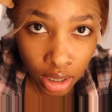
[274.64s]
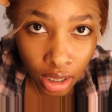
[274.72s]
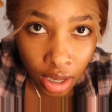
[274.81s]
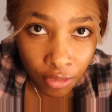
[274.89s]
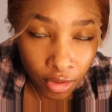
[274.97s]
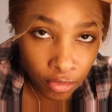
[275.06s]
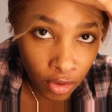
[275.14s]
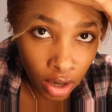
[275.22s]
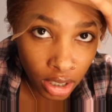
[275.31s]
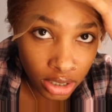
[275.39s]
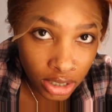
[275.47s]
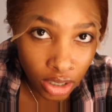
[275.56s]
If it
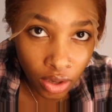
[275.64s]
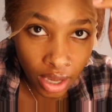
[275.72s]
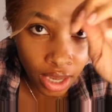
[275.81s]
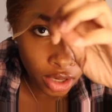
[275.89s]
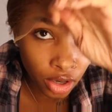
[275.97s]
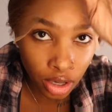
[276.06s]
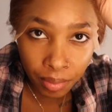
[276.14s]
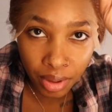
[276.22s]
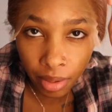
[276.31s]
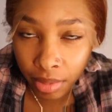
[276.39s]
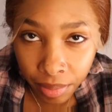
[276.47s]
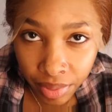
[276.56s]
falls, it's okay. You're gonna be
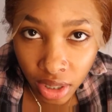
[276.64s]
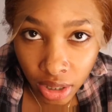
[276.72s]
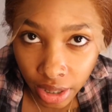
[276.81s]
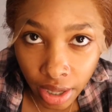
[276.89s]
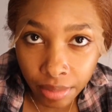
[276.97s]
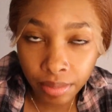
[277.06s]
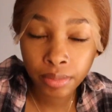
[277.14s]
able to peel it up.